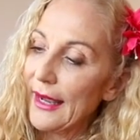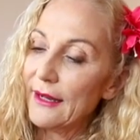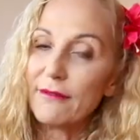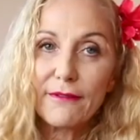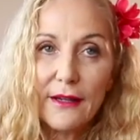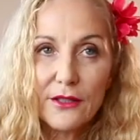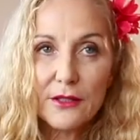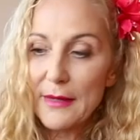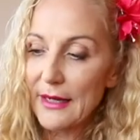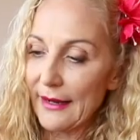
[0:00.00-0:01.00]
And it felt
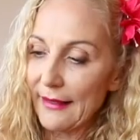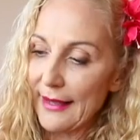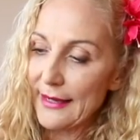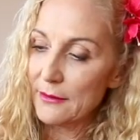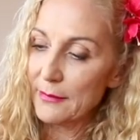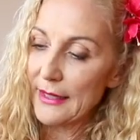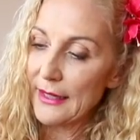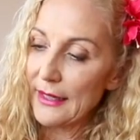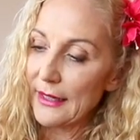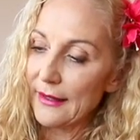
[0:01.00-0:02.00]
to me like that had been
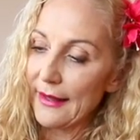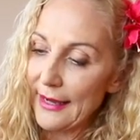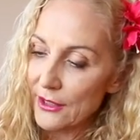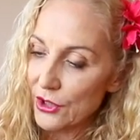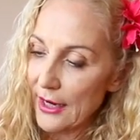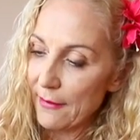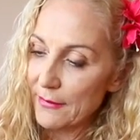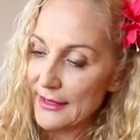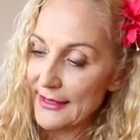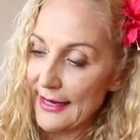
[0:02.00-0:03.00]
hit. That
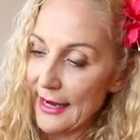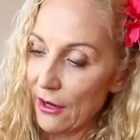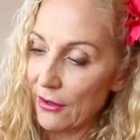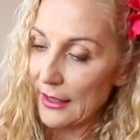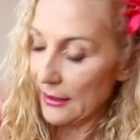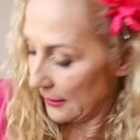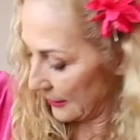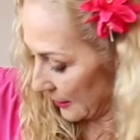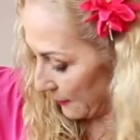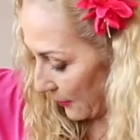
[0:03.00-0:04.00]
jams down
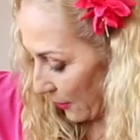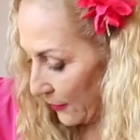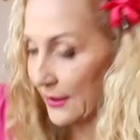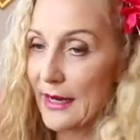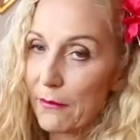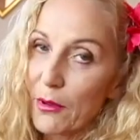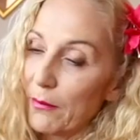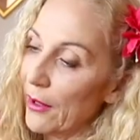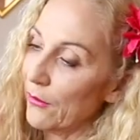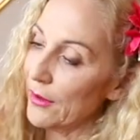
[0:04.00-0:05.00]
into this bone, the
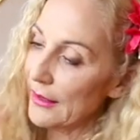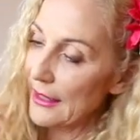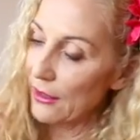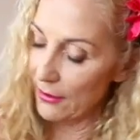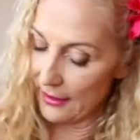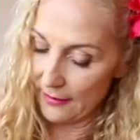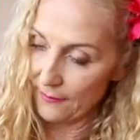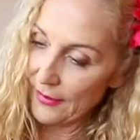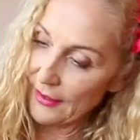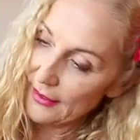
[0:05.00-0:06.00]
temporal bone with the ear in it.
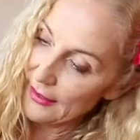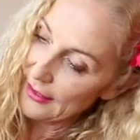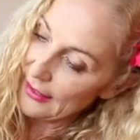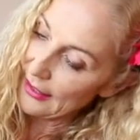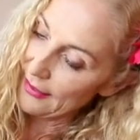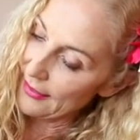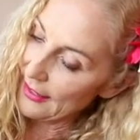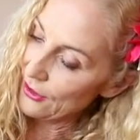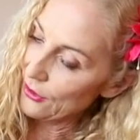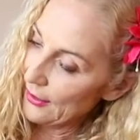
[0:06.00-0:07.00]
And
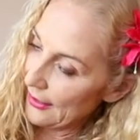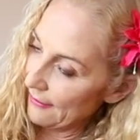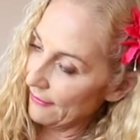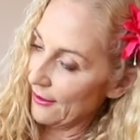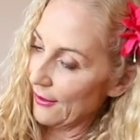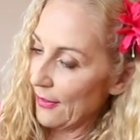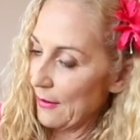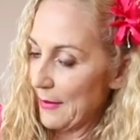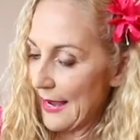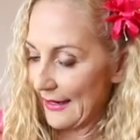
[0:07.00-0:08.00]
then you have on
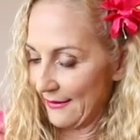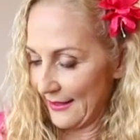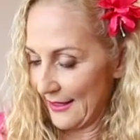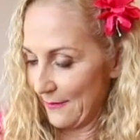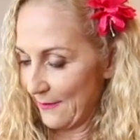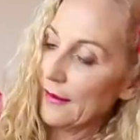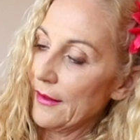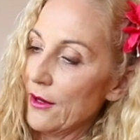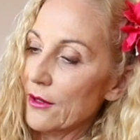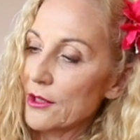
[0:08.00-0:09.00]
the back of it,
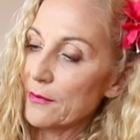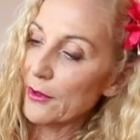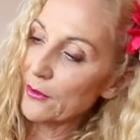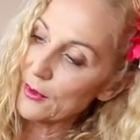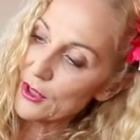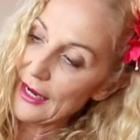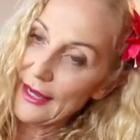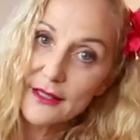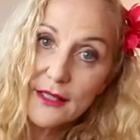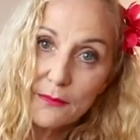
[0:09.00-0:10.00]
the occiput, which
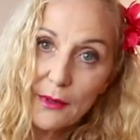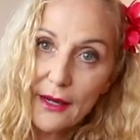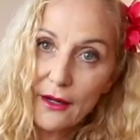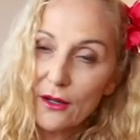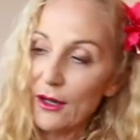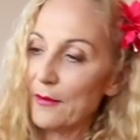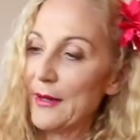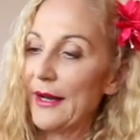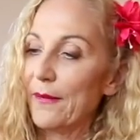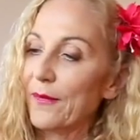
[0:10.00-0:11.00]
has the spinal column
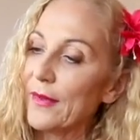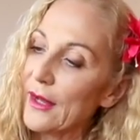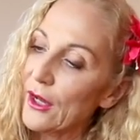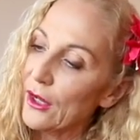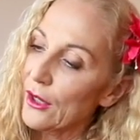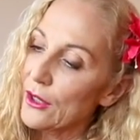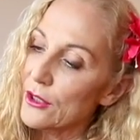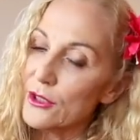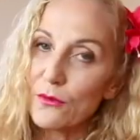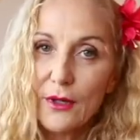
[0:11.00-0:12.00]
in it.
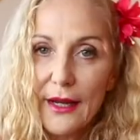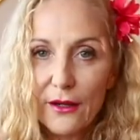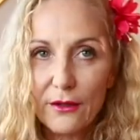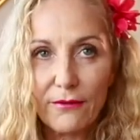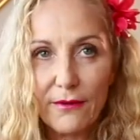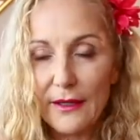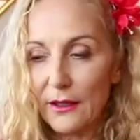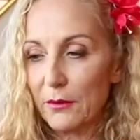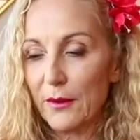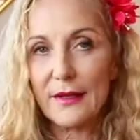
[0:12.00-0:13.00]
So what I could
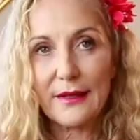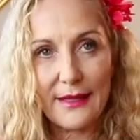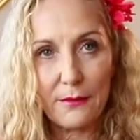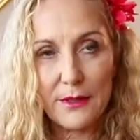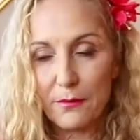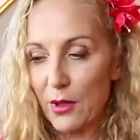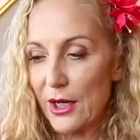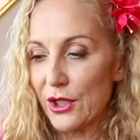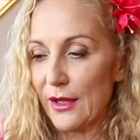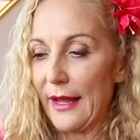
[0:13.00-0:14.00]
feel, there was a
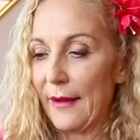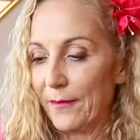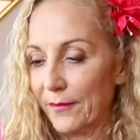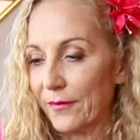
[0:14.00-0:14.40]
pressure there.